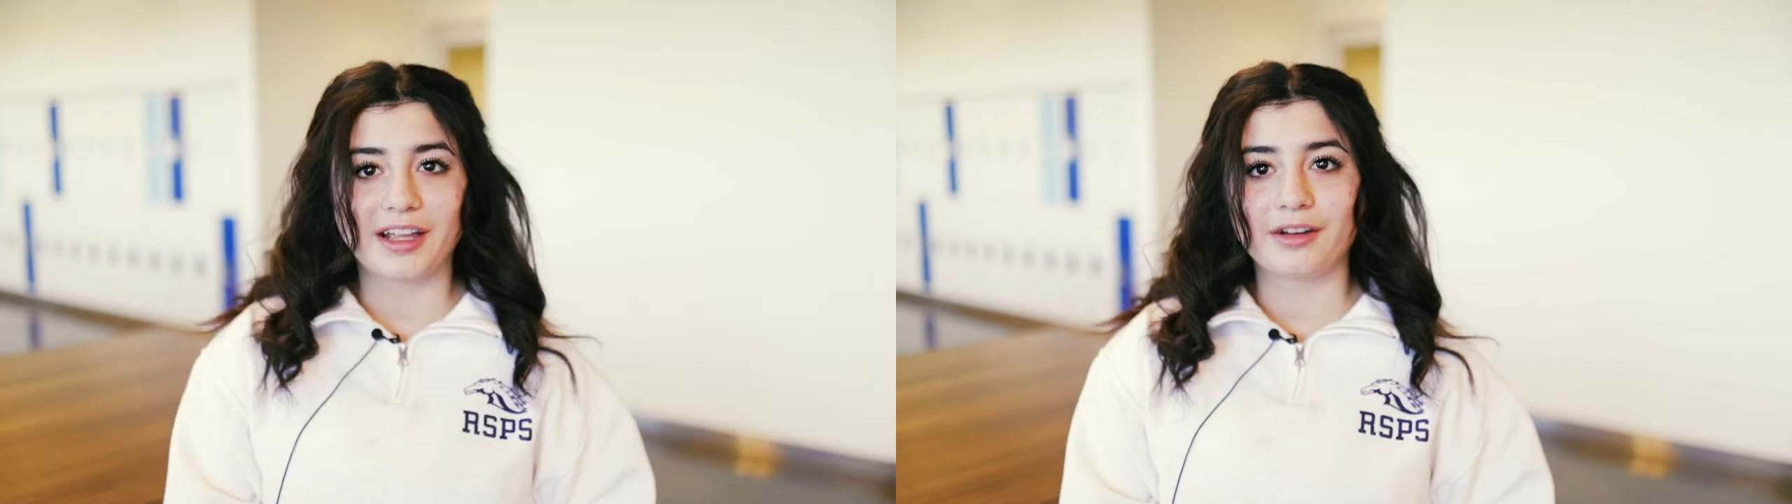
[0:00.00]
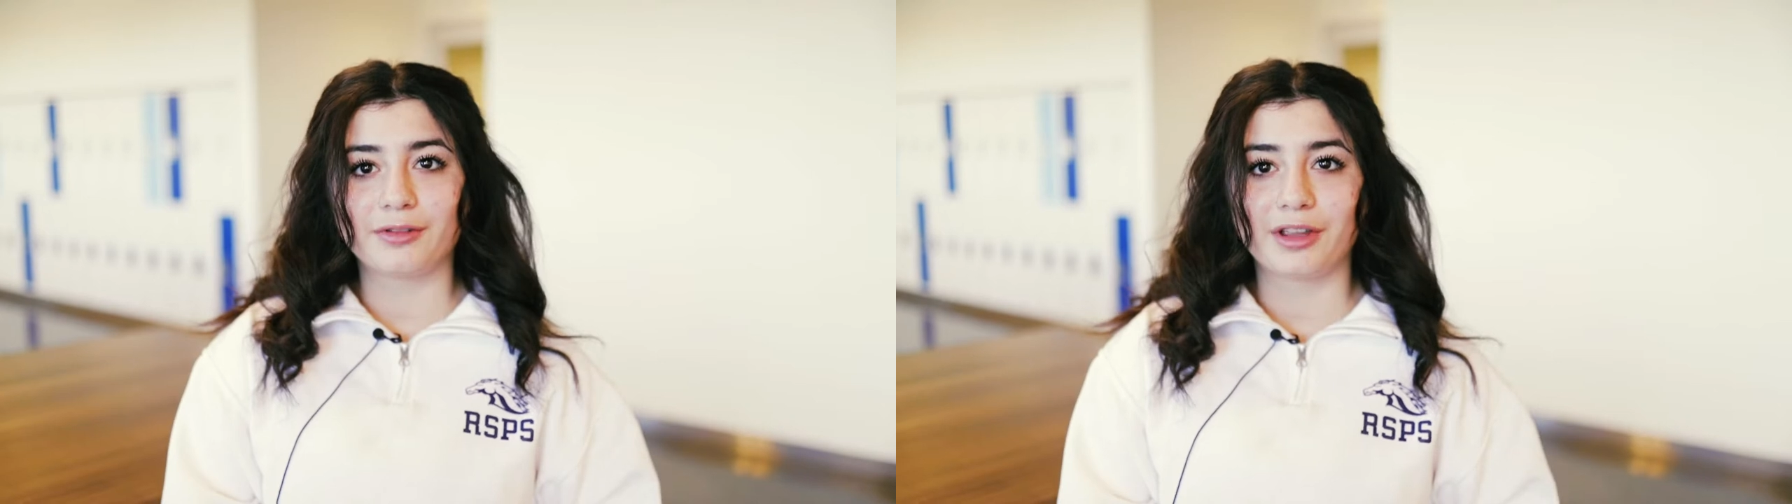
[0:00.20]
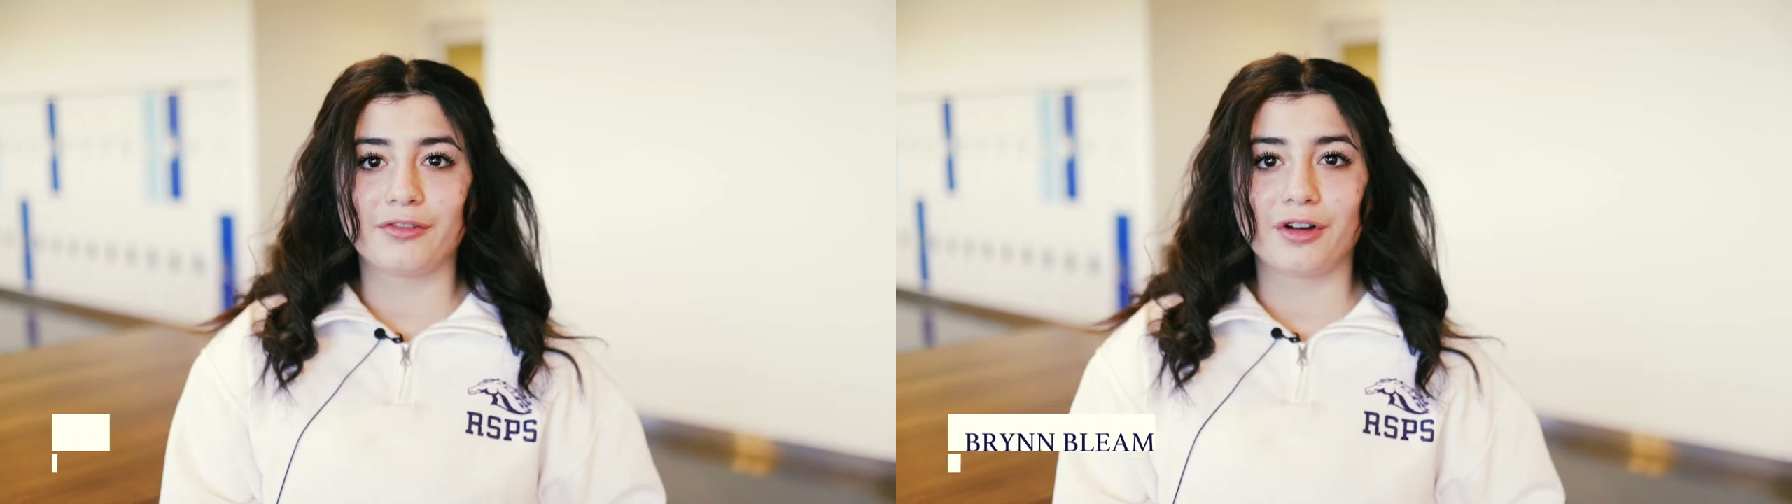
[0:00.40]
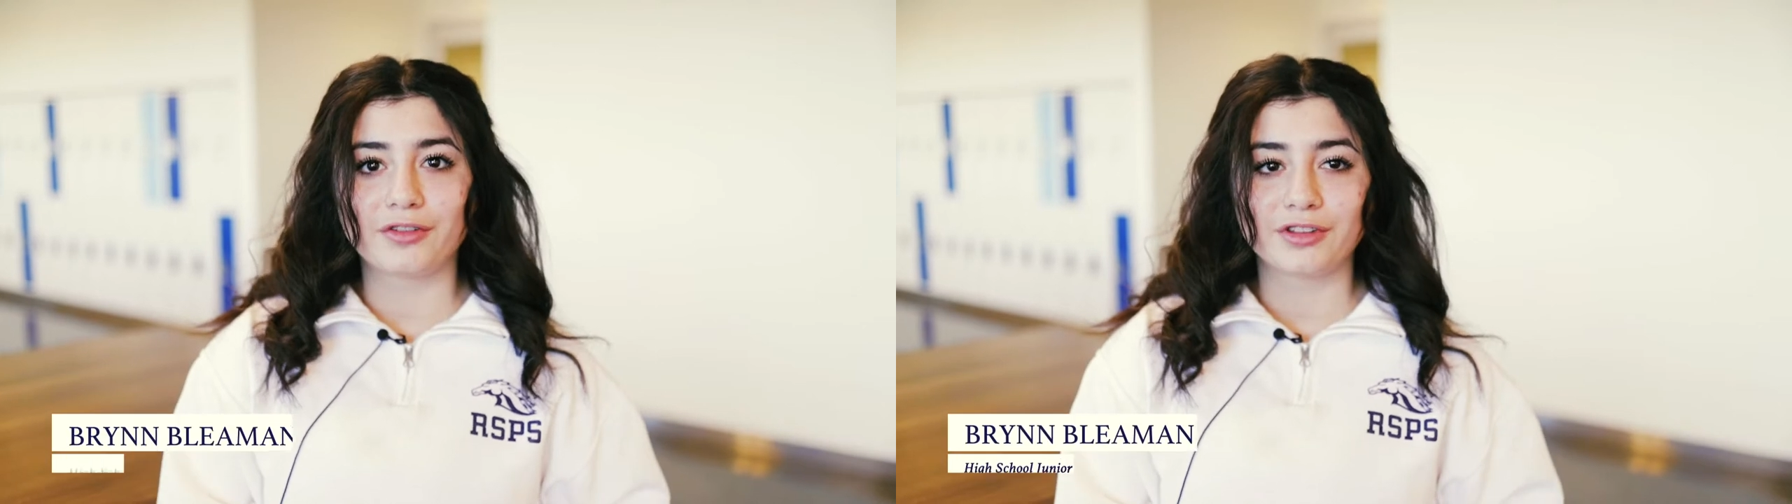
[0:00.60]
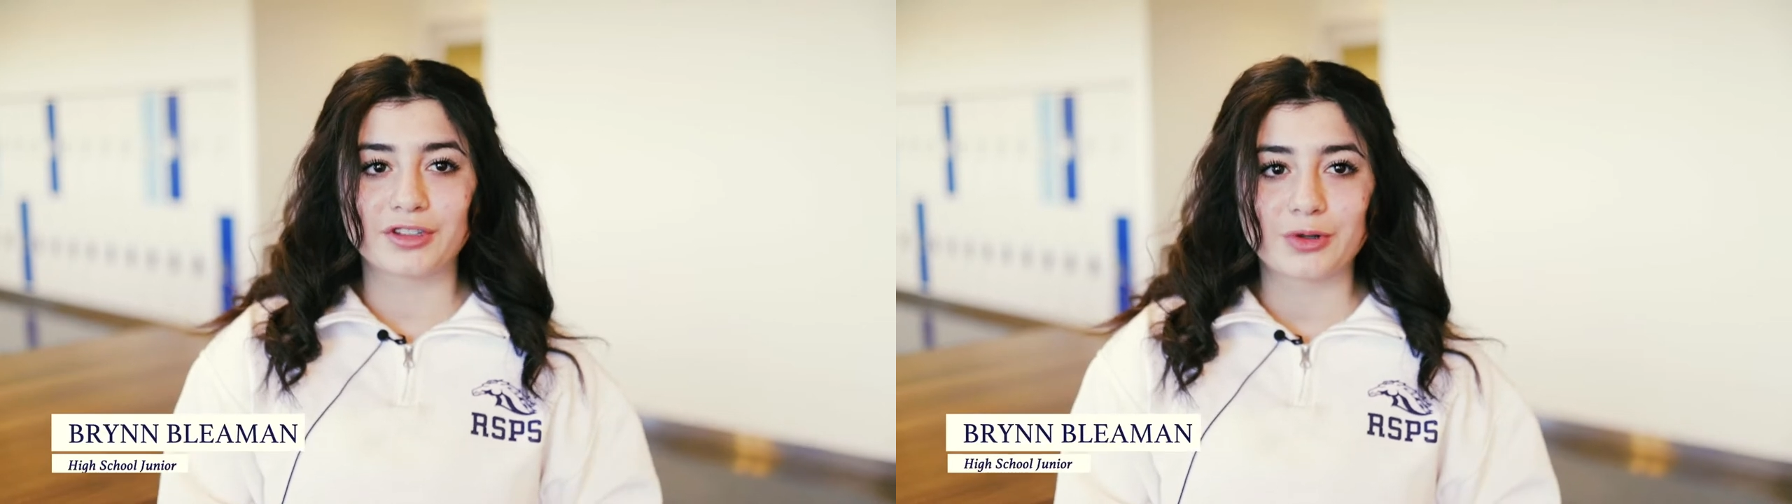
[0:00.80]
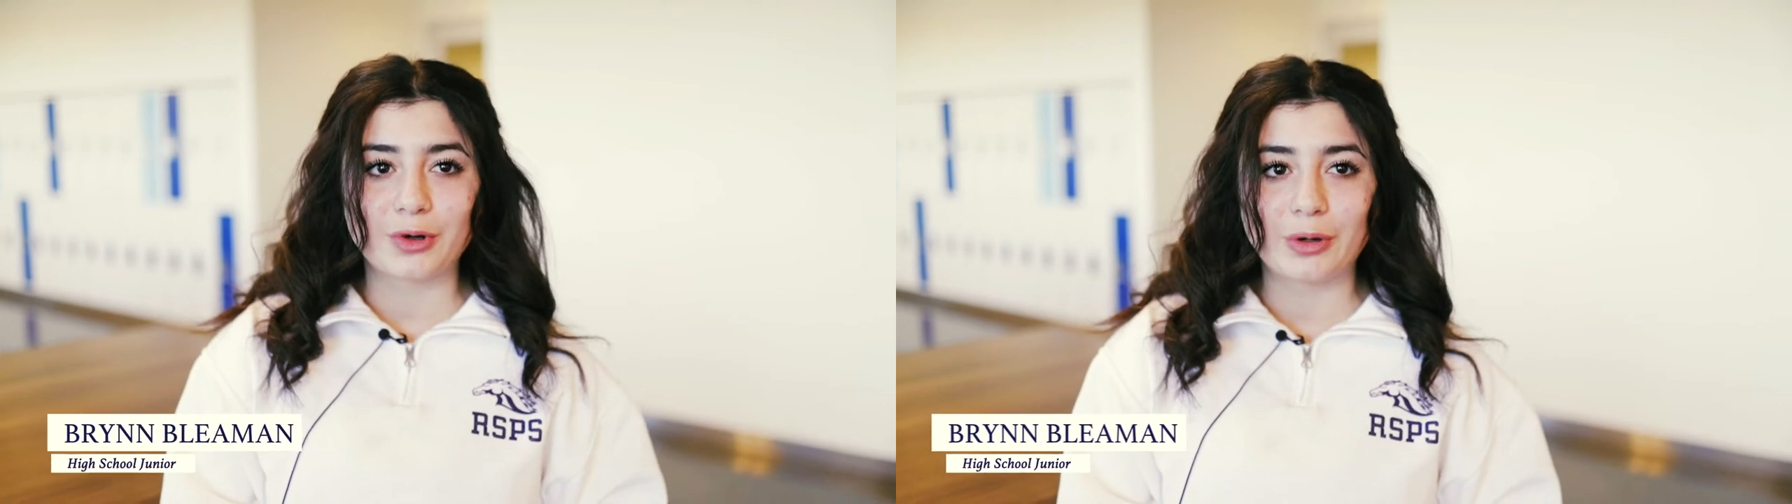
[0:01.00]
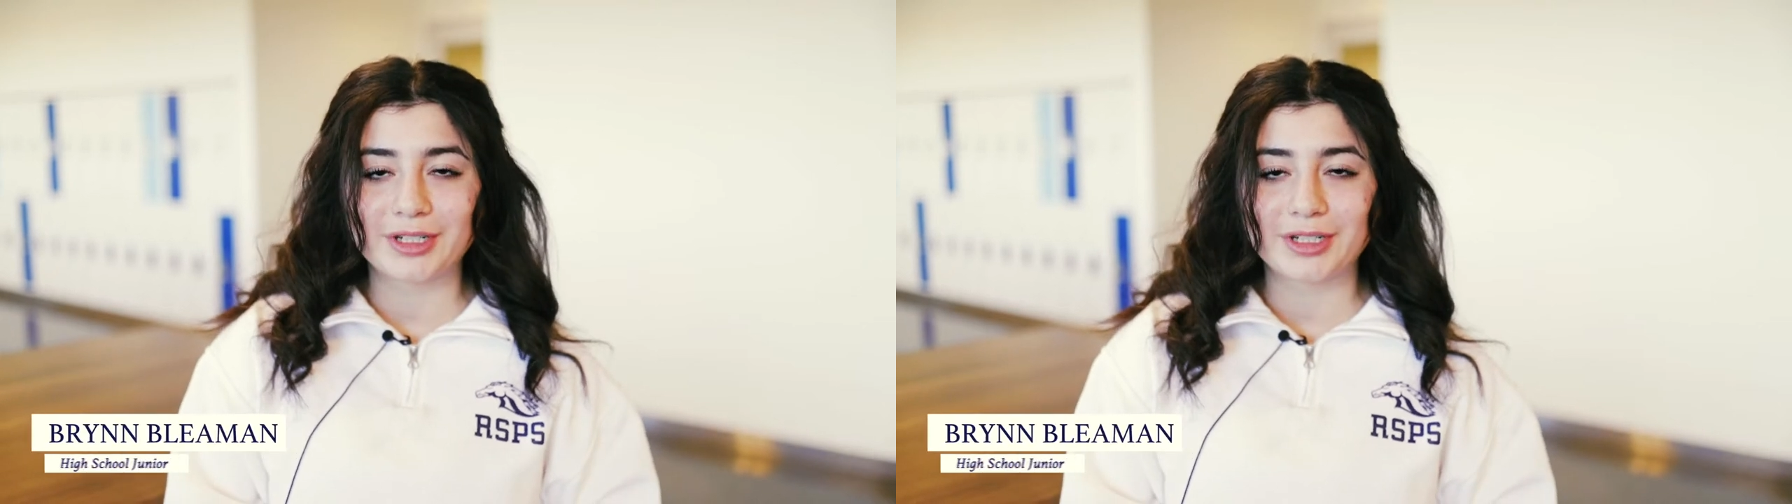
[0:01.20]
to get really involved in the school,